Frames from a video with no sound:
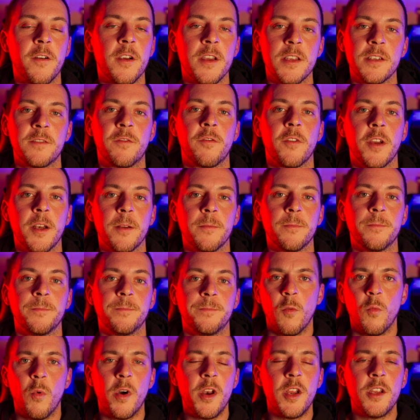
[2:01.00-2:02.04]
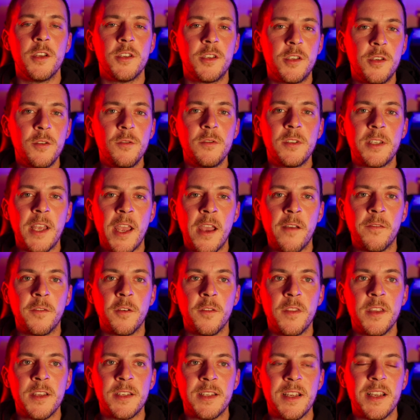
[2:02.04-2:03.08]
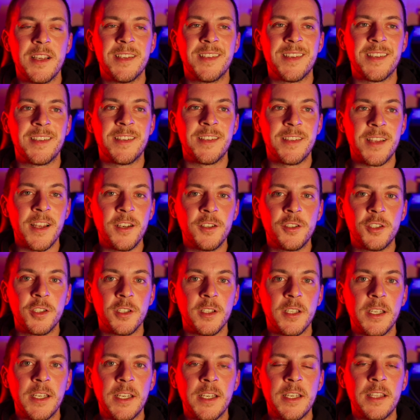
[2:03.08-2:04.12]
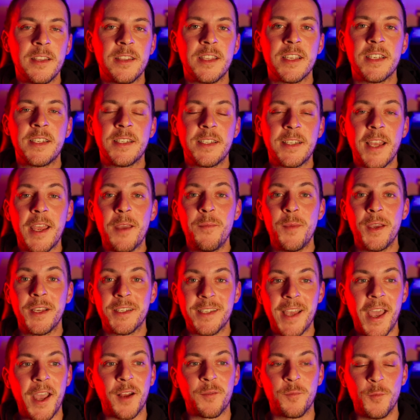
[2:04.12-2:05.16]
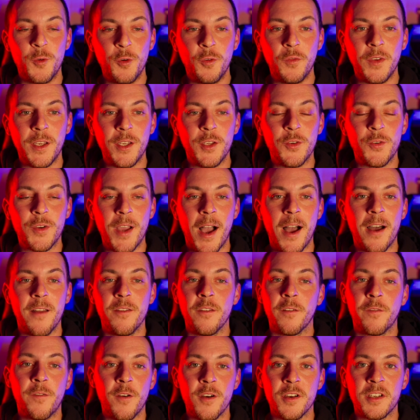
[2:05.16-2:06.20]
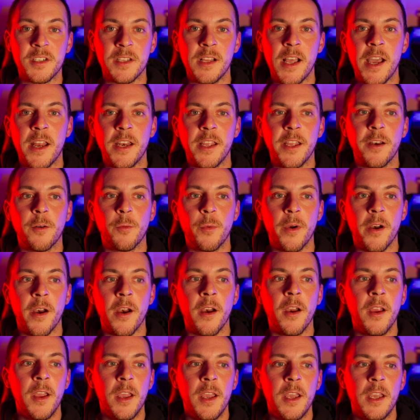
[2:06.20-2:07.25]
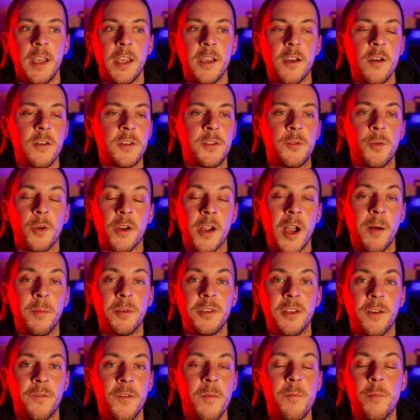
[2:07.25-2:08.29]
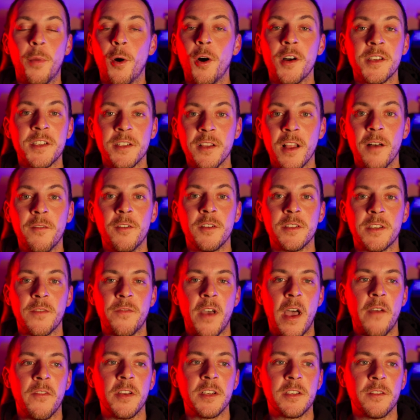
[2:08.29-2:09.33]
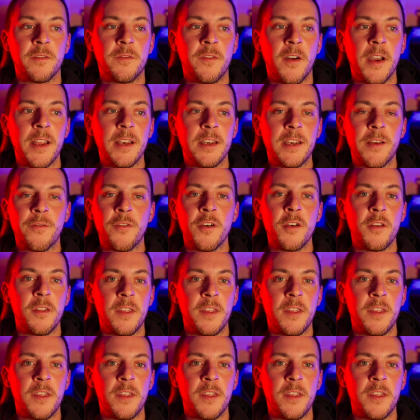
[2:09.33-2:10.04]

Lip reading: his freedom. What ensues after this is essentially the same exact movie you got in the first Gladiator, where he goes through a couple different boss levels of having to fight different